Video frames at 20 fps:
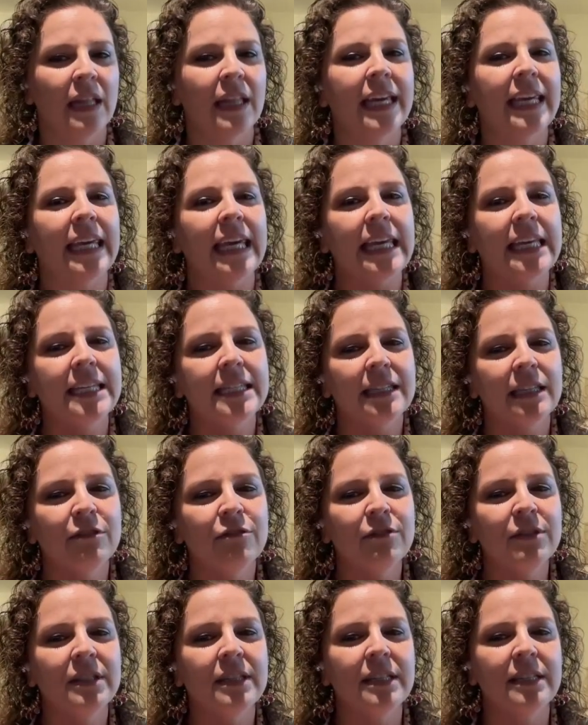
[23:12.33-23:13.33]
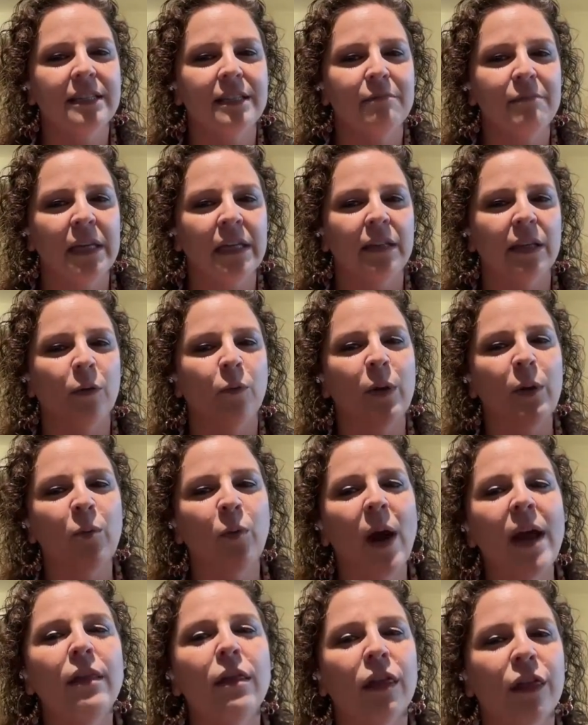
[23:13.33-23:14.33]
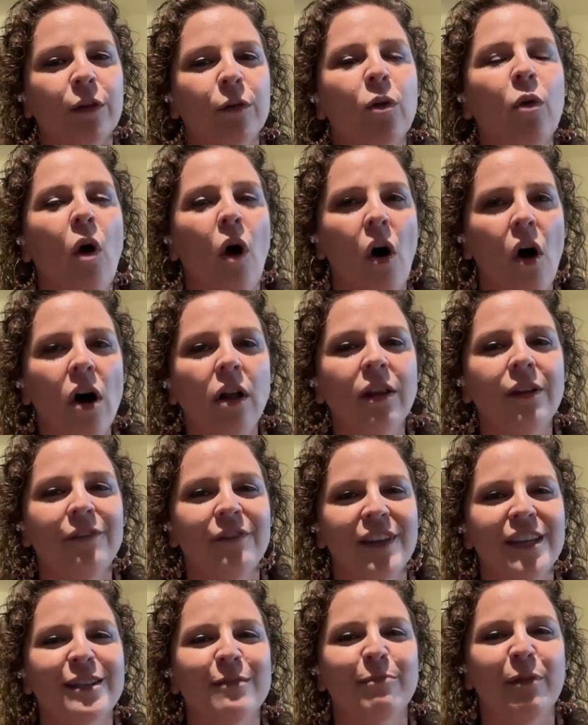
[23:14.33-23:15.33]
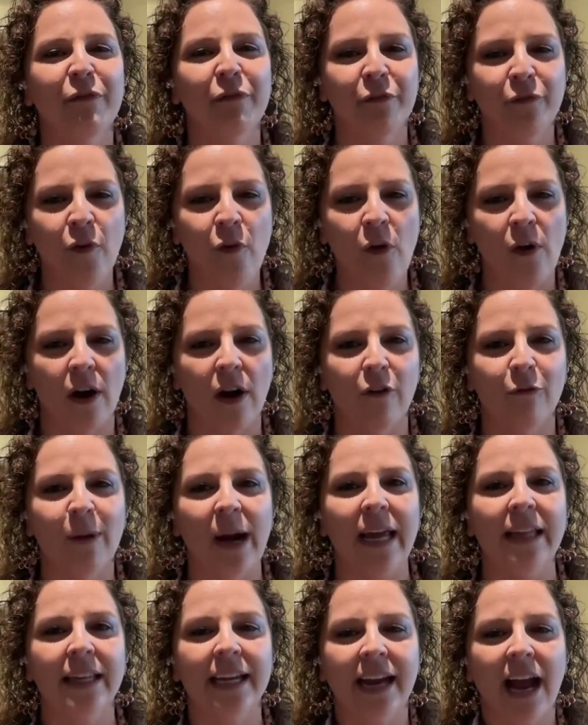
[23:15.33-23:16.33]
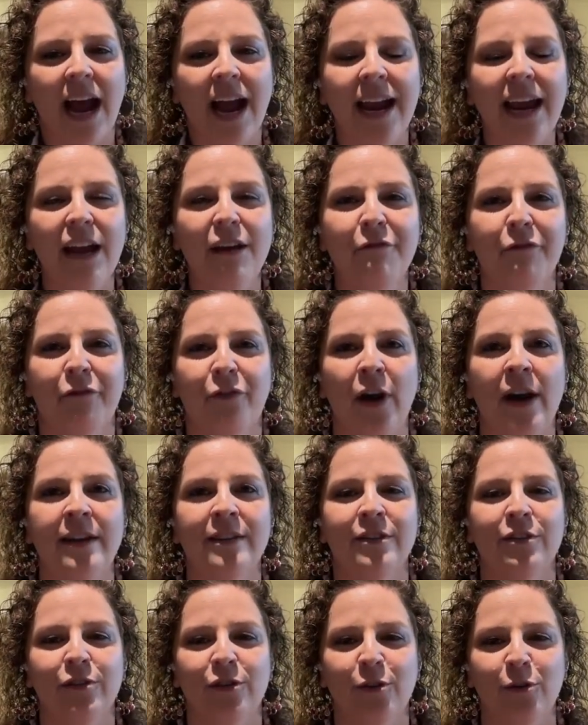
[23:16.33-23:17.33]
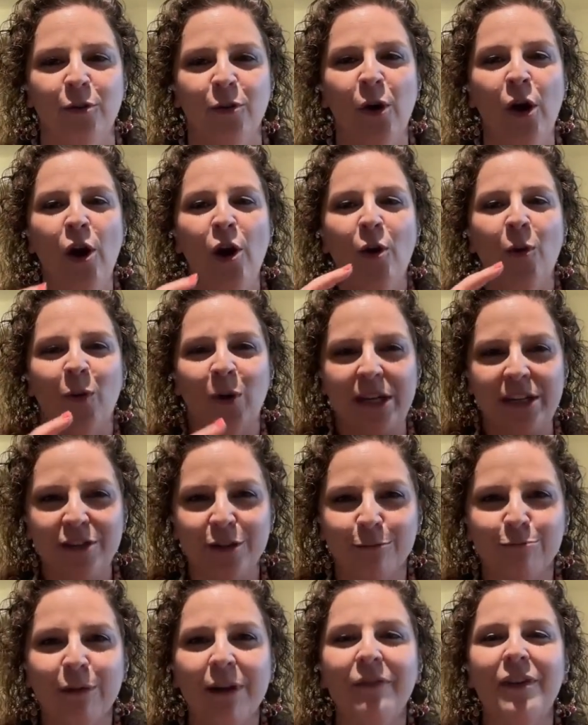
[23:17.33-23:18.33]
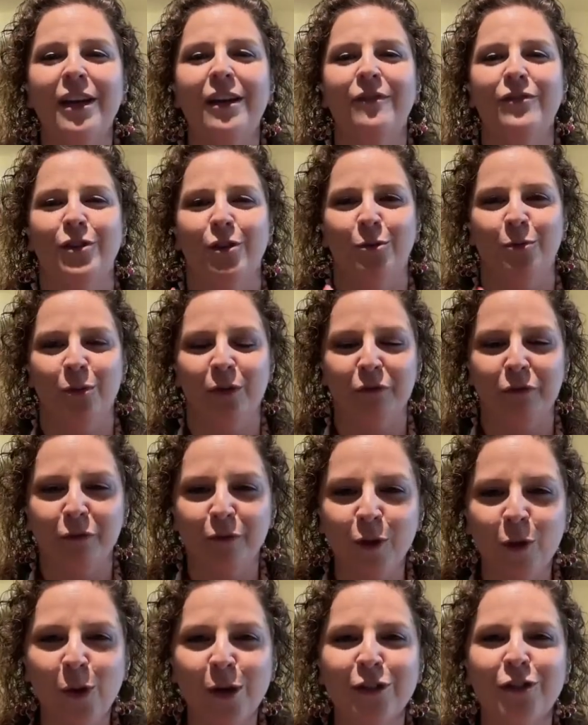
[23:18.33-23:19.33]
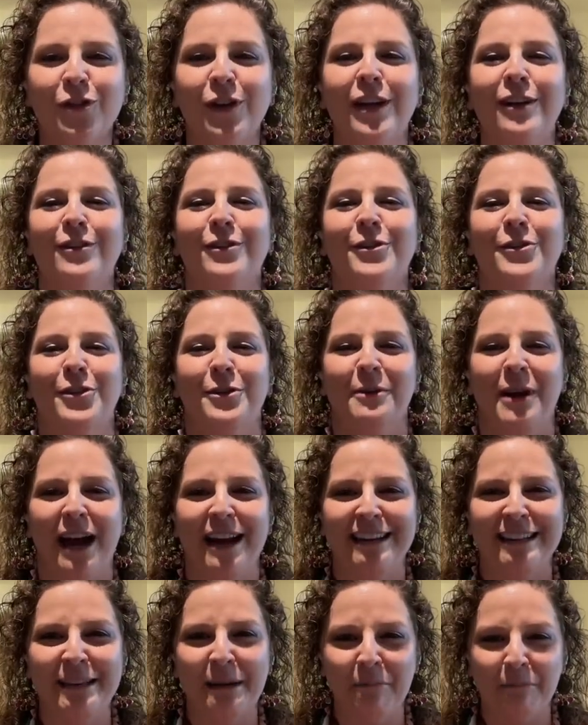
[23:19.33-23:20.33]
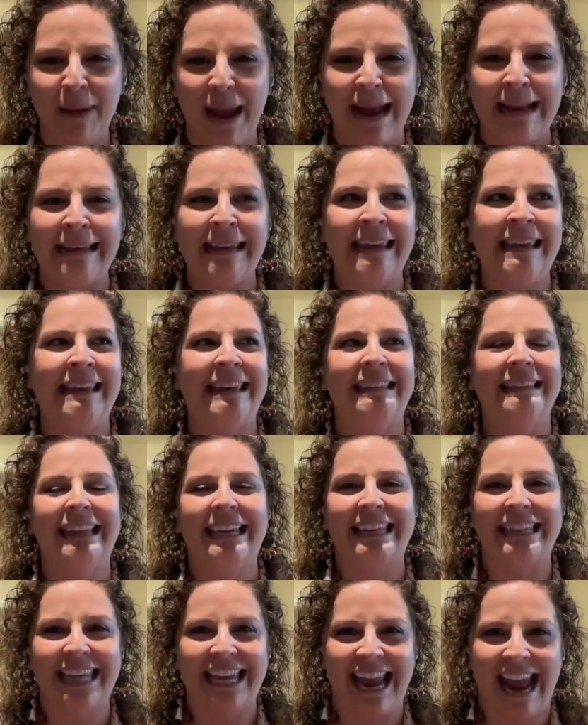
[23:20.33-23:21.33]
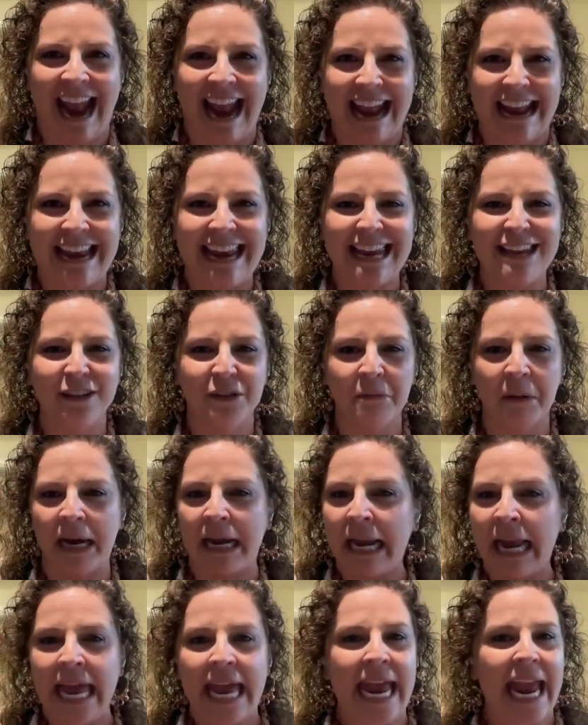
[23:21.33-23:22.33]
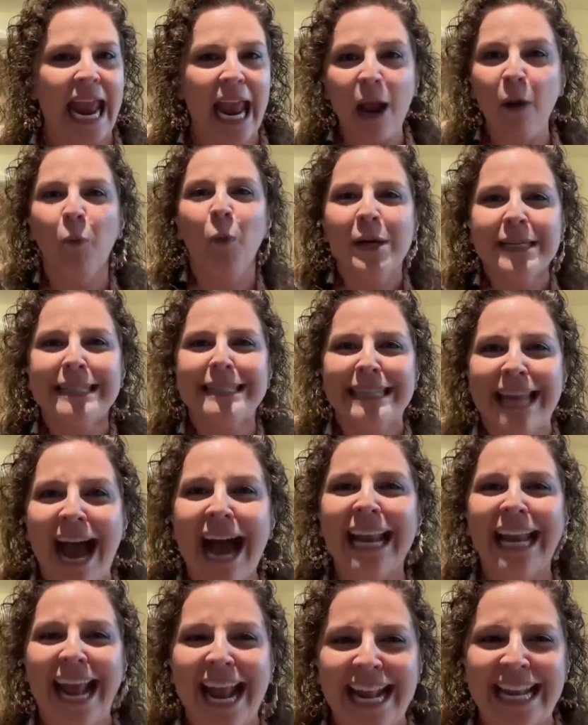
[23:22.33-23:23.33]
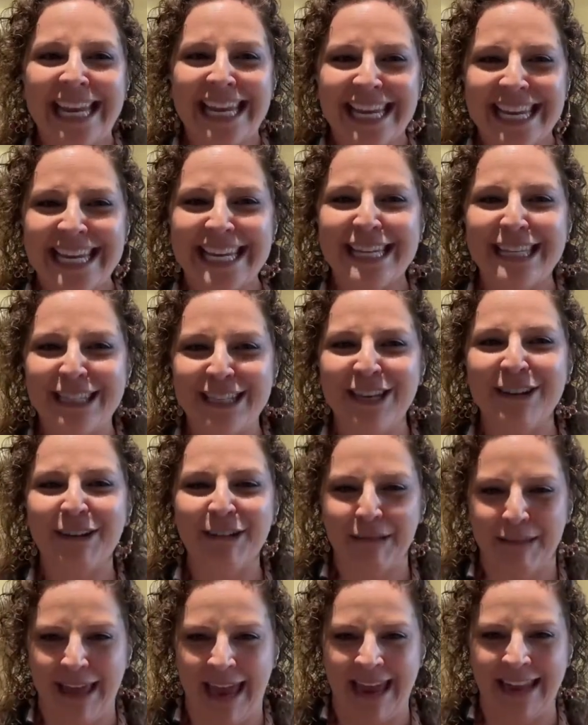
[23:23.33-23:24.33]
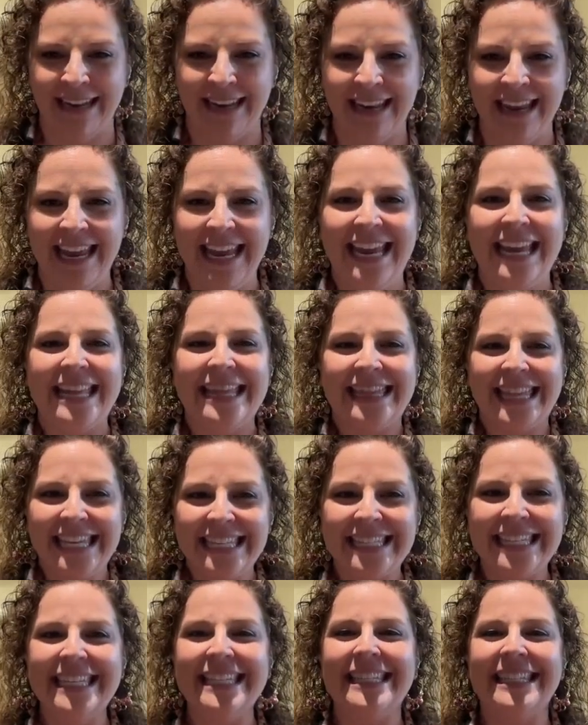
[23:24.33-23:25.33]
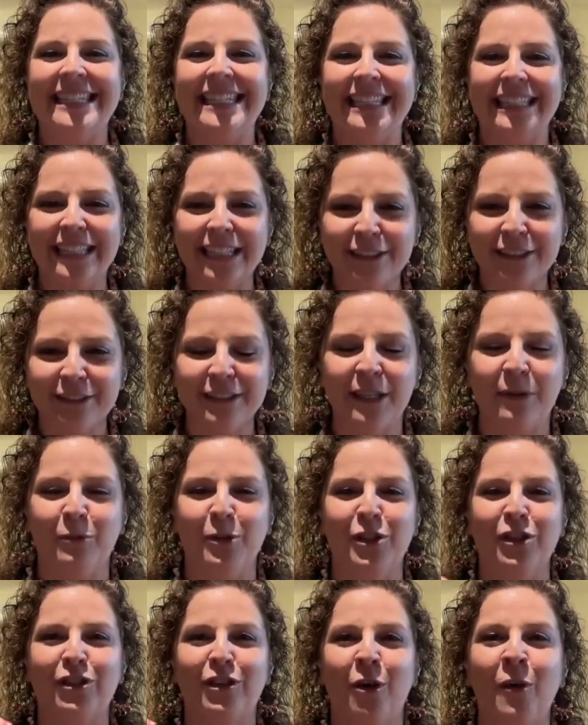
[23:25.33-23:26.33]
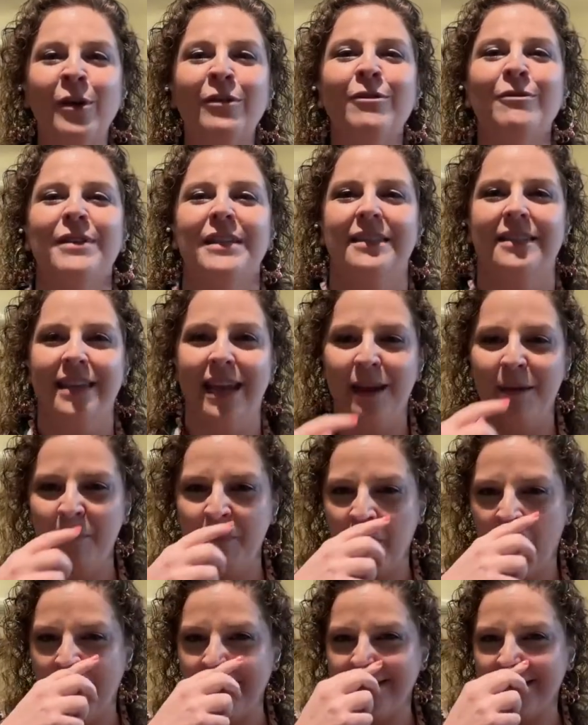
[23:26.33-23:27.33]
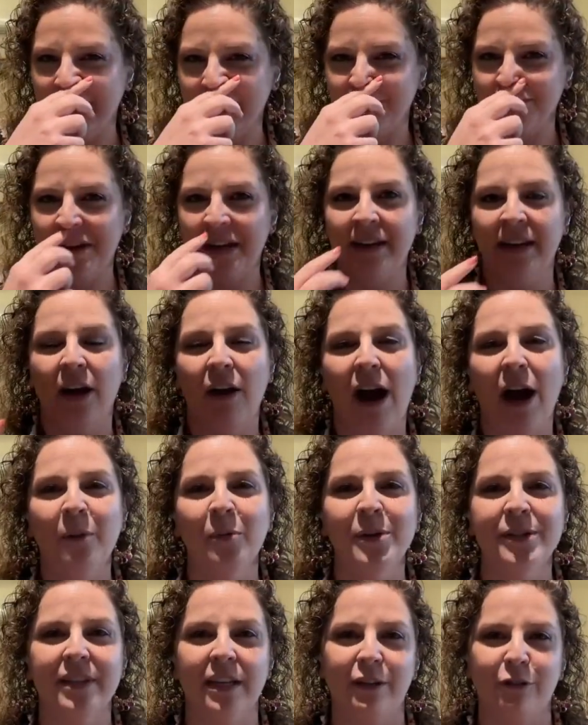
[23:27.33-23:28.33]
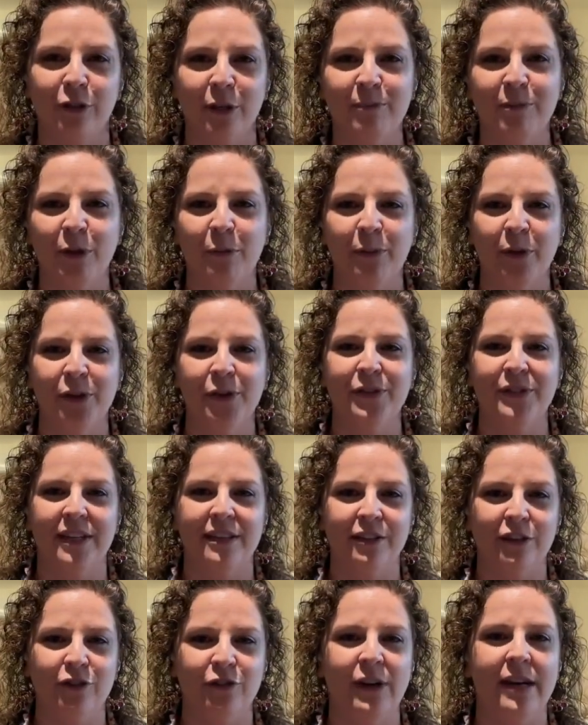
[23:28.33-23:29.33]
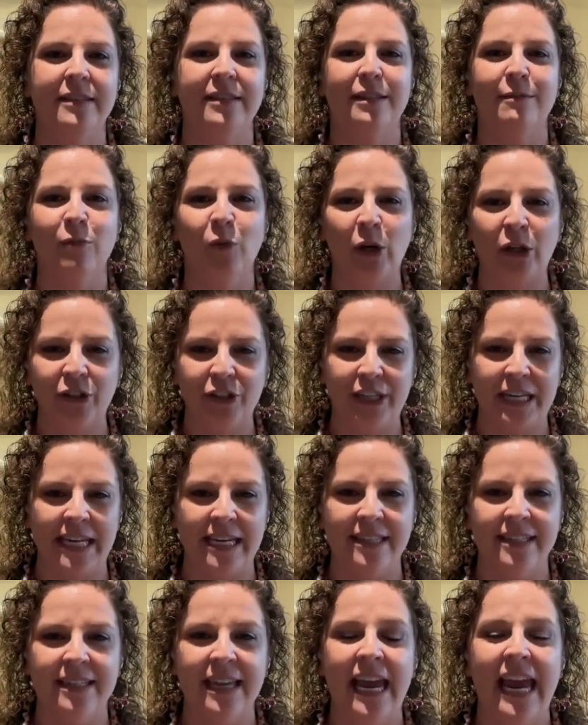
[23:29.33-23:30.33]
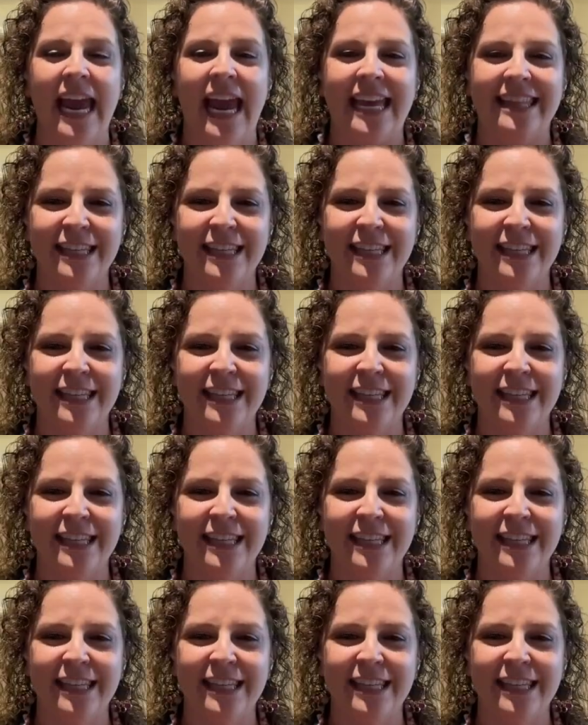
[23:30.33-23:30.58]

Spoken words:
Like it is interesting to me, like we went through all of this before, right? Like I have friends who were in derivatives, who were floor traders, who got into banking in like the 80s, right? It was not any easier then. This is literally, we're just going through the same process right now. I will say crypto bros tend to dress in more hoodies.